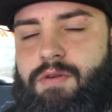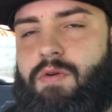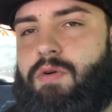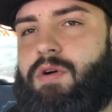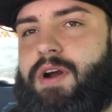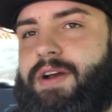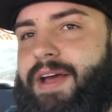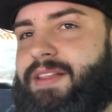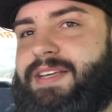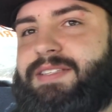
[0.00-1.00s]
or
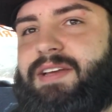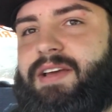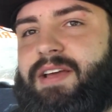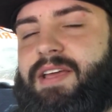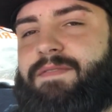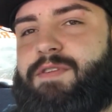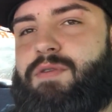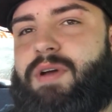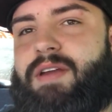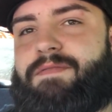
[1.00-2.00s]
at least give
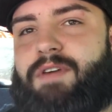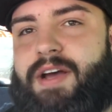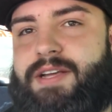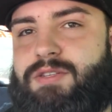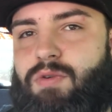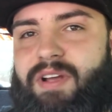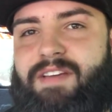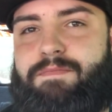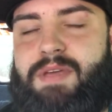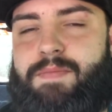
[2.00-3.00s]
you advice, or
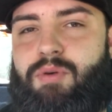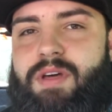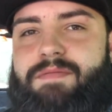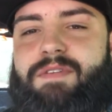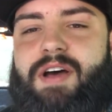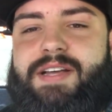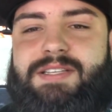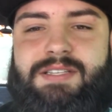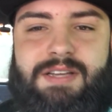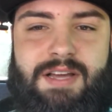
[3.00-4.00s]
give people
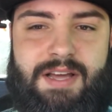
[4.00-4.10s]
advice